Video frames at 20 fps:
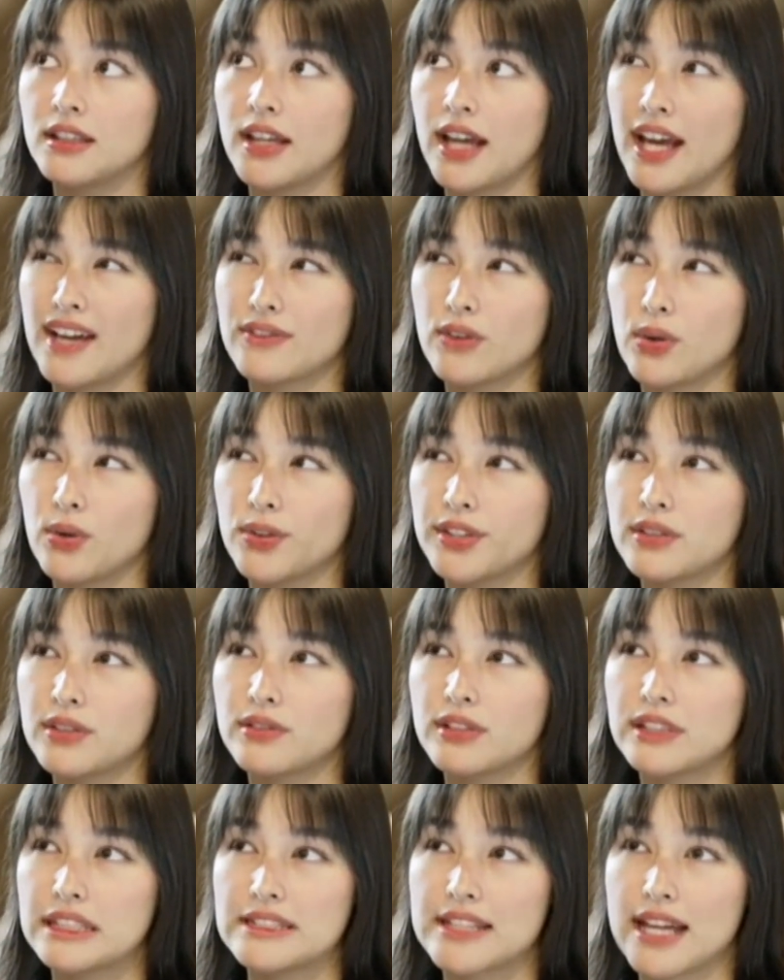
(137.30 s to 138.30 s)
have only
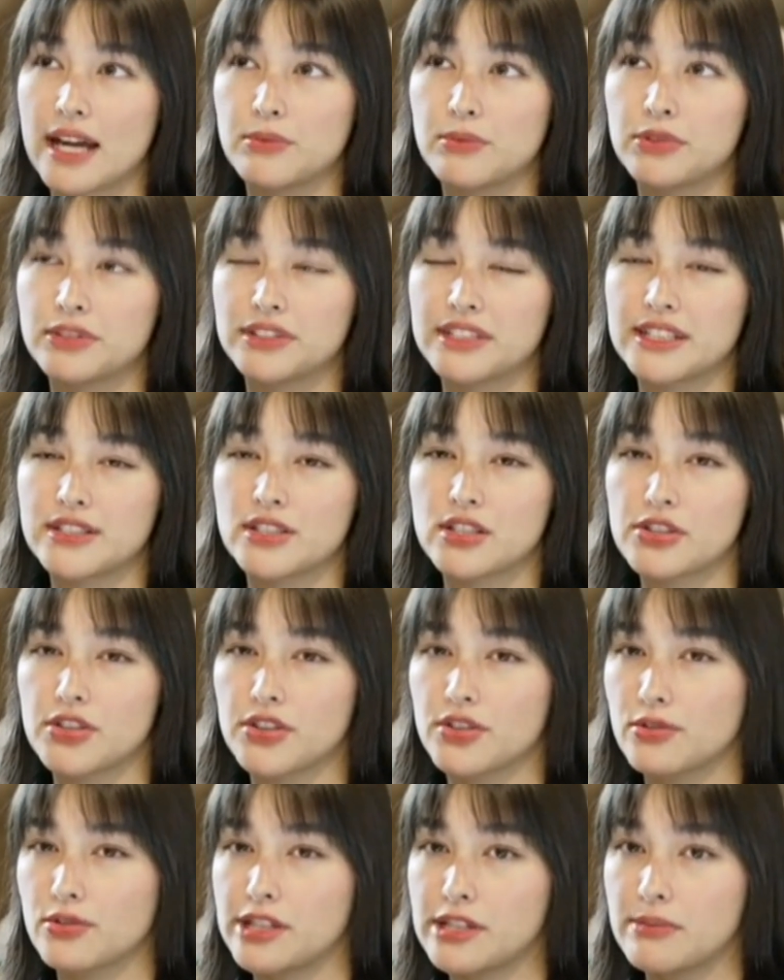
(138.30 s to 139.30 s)
really dabbled into
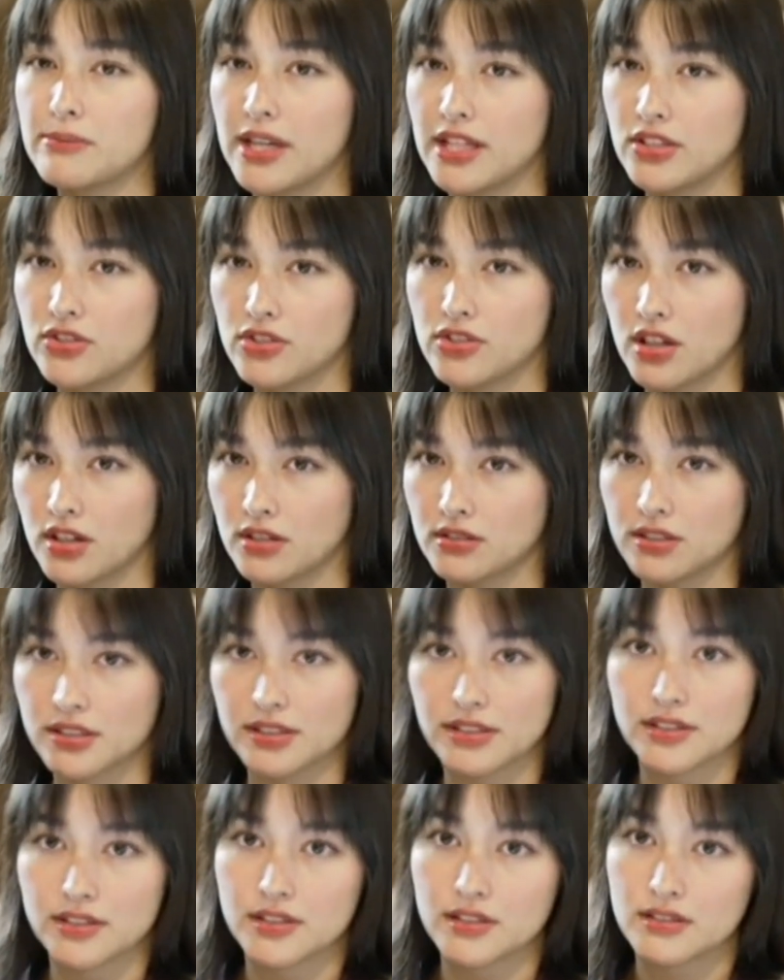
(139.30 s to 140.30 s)
3 main
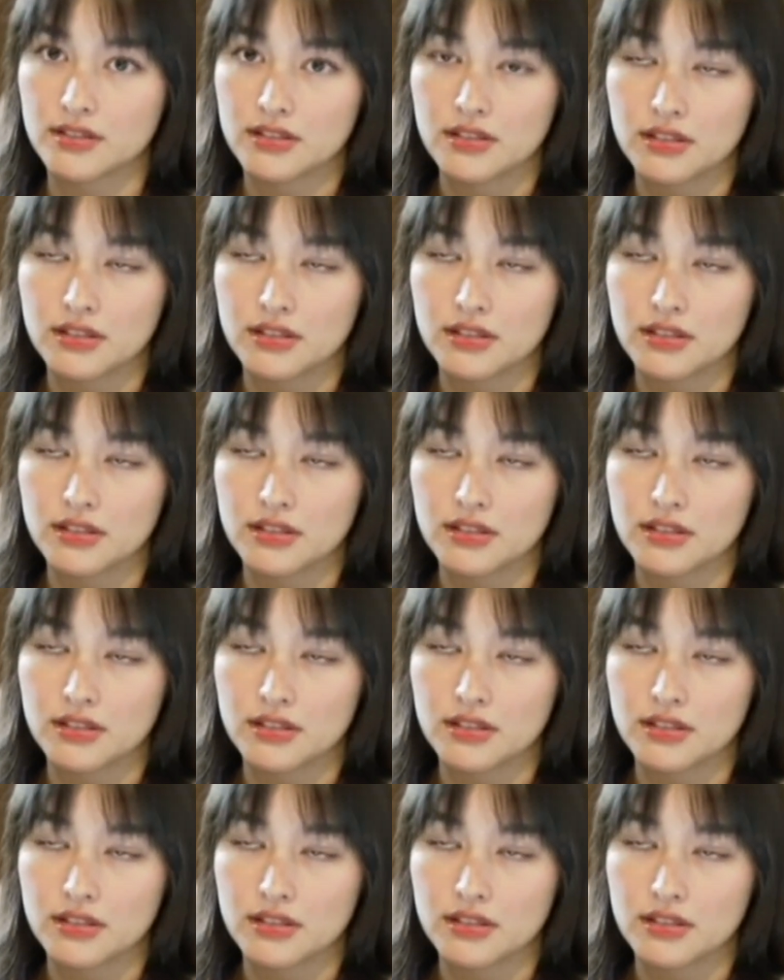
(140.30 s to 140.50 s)
genres: